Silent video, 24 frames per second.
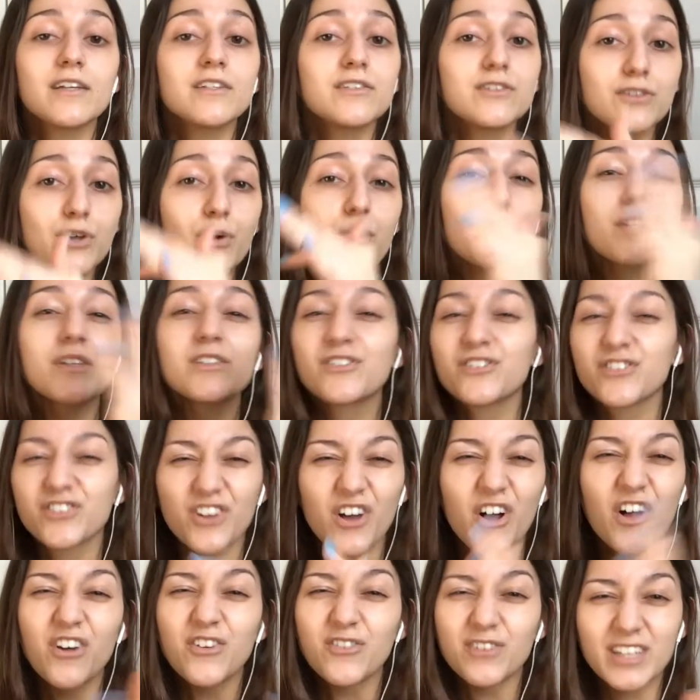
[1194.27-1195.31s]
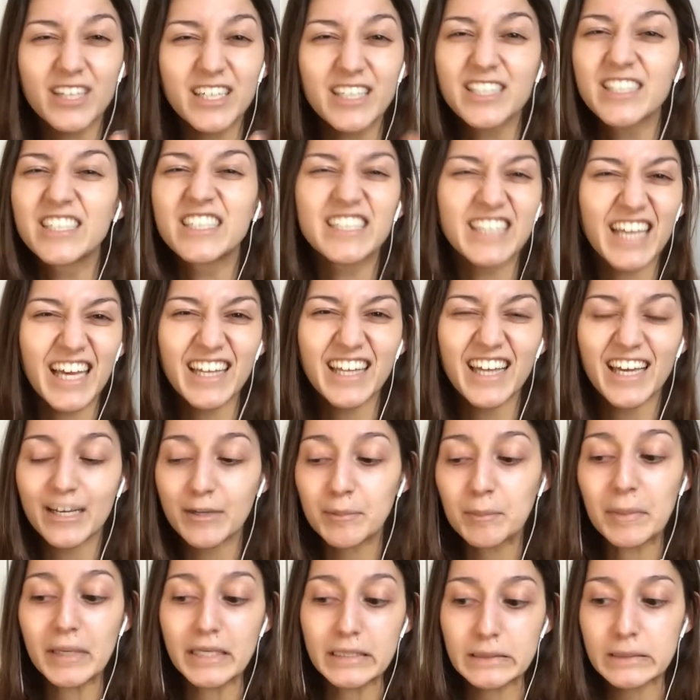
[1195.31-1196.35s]
So this is all related to daylight,
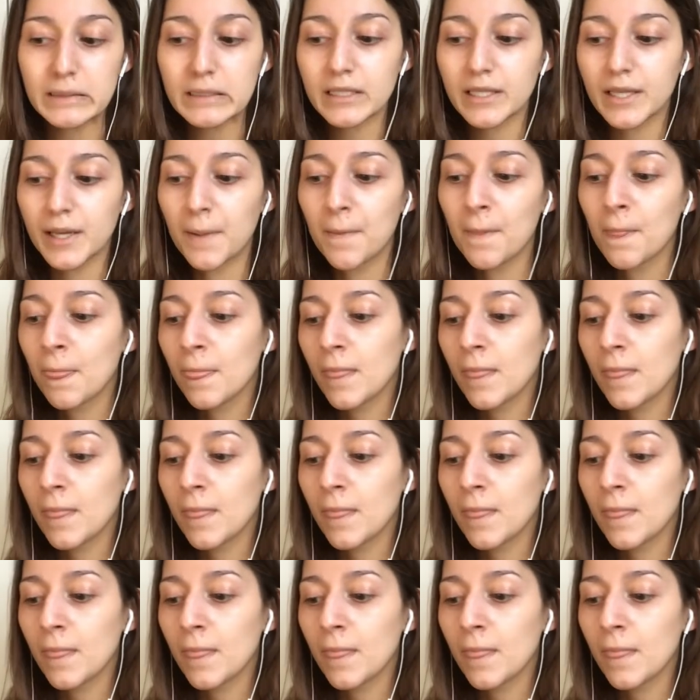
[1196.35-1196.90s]
basically.